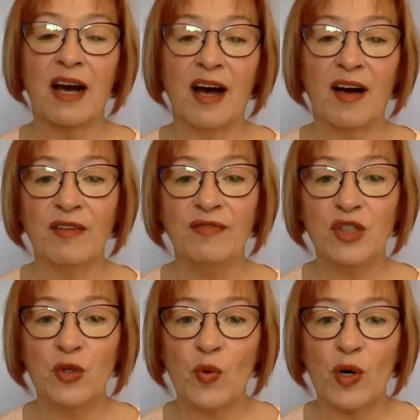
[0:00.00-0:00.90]
of
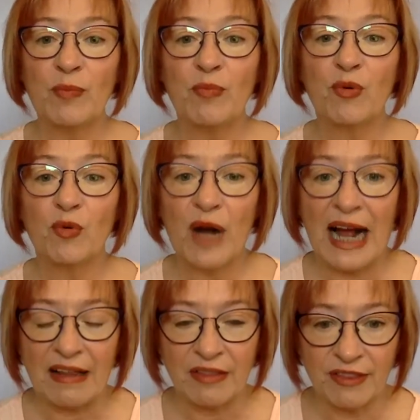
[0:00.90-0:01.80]
your
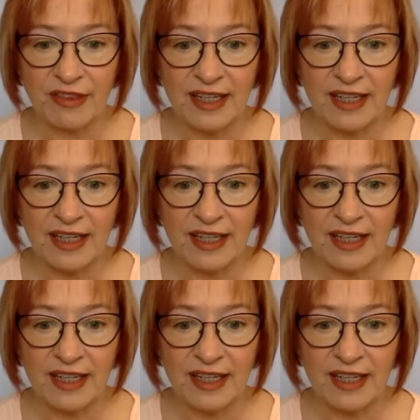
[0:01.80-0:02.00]
breath.